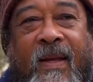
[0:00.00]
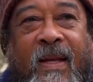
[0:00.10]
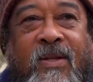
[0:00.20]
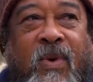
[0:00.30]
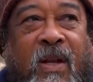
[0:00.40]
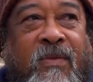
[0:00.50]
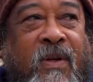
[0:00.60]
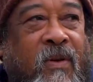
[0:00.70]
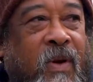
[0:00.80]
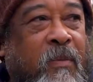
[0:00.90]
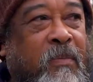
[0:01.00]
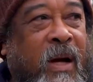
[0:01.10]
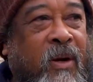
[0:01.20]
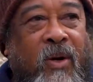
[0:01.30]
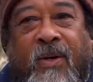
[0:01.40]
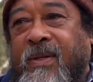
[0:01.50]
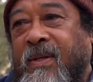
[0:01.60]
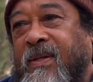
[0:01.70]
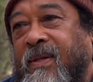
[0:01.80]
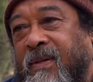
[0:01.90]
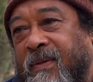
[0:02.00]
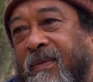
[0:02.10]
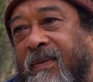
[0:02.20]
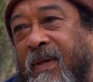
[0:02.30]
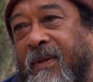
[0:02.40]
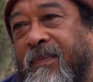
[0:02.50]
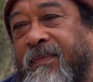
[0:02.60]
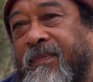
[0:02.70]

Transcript: That's one of the great paradoxes. No?